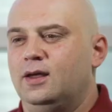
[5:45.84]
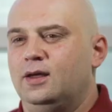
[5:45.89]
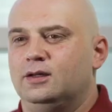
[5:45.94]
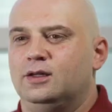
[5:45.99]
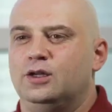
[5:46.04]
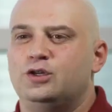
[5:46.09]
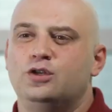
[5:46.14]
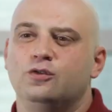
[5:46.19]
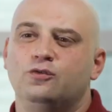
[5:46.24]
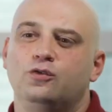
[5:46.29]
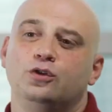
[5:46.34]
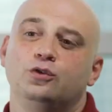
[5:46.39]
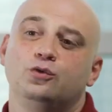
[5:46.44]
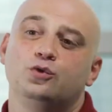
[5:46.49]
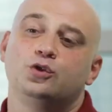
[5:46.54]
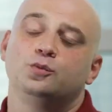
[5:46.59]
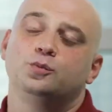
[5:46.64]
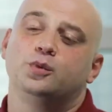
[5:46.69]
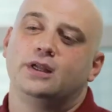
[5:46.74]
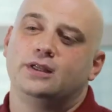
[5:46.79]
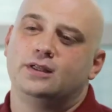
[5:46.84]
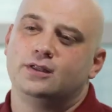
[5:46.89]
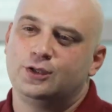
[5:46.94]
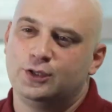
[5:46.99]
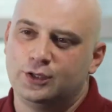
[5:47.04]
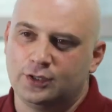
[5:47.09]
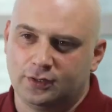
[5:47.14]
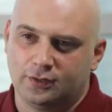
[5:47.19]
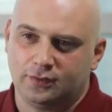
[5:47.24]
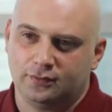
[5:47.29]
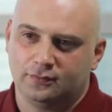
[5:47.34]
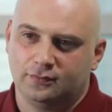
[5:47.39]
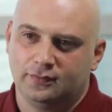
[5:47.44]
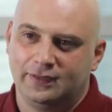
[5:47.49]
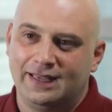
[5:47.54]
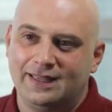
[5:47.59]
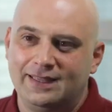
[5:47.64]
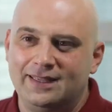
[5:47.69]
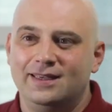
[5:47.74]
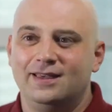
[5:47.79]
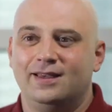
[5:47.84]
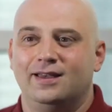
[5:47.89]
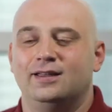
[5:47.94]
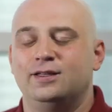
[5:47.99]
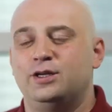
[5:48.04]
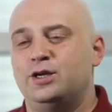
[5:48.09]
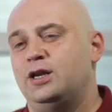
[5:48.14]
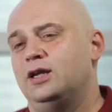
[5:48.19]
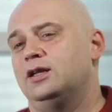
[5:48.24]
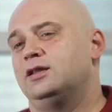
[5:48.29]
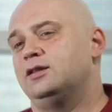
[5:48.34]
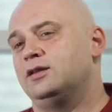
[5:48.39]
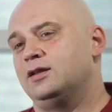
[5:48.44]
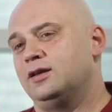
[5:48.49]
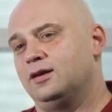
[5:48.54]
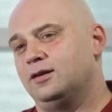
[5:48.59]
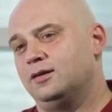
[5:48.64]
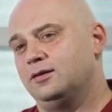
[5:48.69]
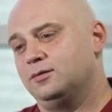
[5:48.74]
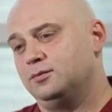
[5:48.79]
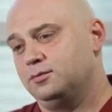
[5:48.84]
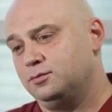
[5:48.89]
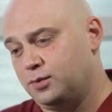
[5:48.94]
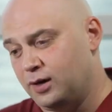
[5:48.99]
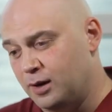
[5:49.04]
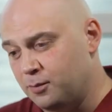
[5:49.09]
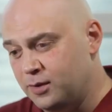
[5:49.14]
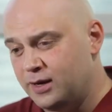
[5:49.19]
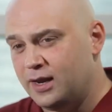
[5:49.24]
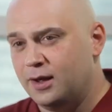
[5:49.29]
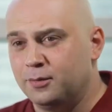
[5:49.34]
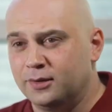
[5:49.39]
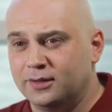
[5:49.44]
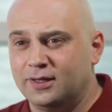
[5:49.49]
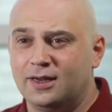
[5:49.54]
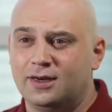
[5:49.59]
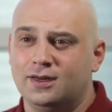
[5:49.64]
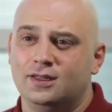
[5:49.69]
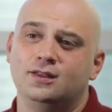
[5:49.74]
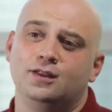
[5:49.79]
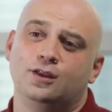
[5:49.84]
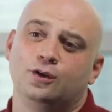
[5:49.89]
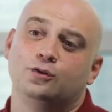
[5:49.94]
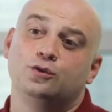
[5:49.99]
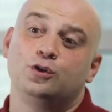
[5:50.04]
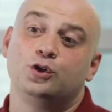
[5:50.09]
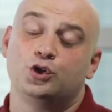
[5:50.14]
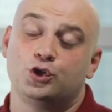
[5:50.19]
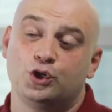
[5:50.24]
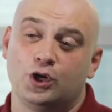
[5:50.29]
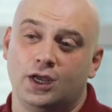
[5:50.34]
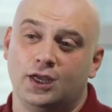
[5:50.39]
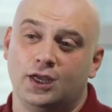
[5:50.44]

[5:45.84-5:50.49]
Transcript: Why do we need platinhero? What specific problems in the market does it